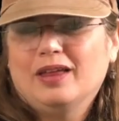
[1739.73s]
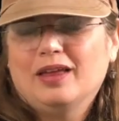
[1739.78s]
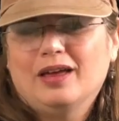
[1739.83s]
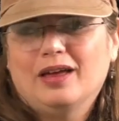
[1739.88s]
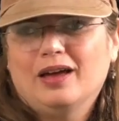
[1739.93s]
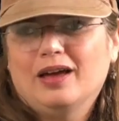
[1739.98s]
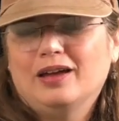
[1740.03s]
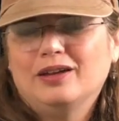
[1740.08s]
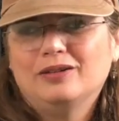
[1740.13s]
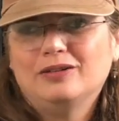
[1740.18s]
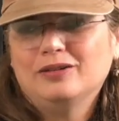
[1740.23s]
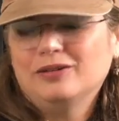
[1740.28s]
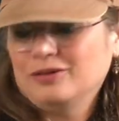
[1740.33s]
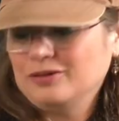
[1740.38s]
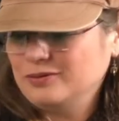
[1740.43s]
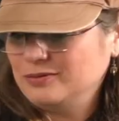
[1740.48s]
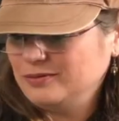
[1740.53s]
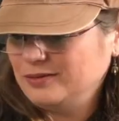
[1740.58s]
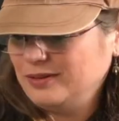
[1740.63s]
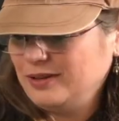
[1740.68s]
I don't
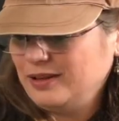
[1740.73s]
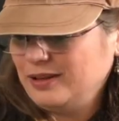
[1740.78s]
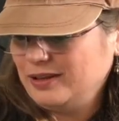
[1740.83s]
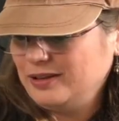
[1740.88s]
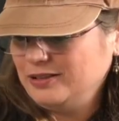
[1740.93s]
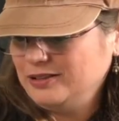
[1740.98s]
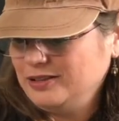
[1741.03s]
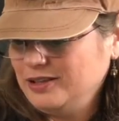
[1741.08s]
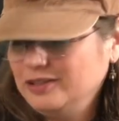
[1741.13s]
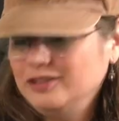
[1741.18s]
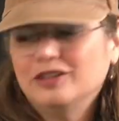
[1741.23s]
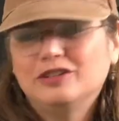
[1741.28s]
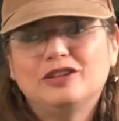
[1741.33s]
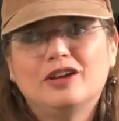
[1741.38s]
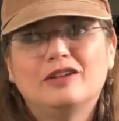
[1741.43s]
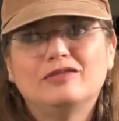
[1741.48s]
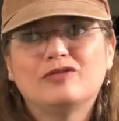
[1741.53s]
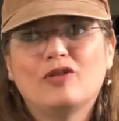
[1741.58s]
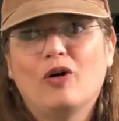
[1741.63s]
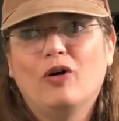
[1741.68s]
know. It's a
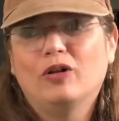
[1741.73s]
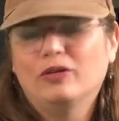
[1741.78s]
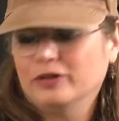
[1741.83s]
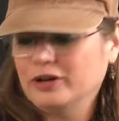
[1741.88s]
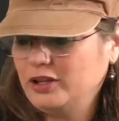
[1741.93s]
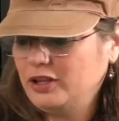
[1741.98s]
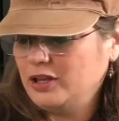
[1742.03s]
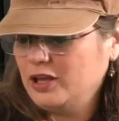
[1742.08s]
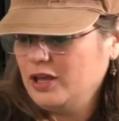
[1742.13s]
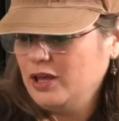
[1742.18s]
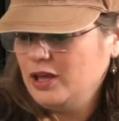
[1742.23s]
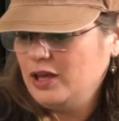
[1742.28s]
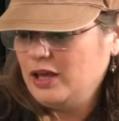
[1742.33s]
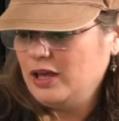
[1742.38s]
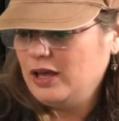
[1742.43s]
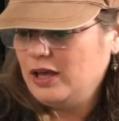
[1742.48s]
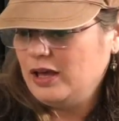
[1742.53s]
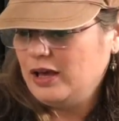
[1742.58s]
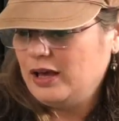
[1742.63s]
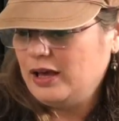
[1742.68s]
tough call, really.
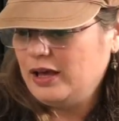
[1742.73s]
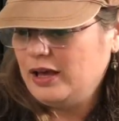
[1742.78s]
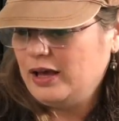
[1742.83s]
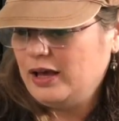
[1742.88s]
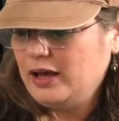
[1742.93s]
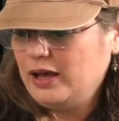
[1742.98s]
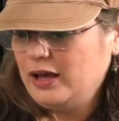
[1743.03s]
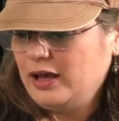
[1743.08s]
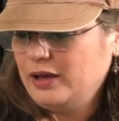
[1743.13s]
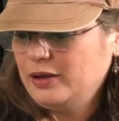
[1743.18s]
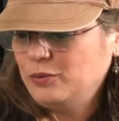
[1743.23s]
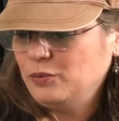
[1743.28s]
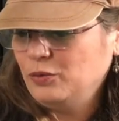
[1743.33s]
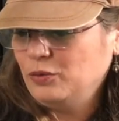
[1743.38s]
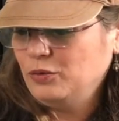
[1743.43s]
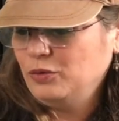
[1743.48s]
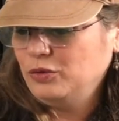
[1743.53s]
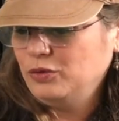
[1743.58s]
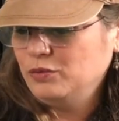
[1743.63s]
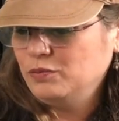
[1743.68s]
I
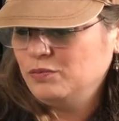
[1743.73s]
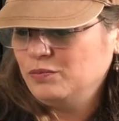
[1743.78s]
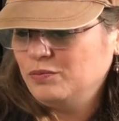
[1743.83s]
will...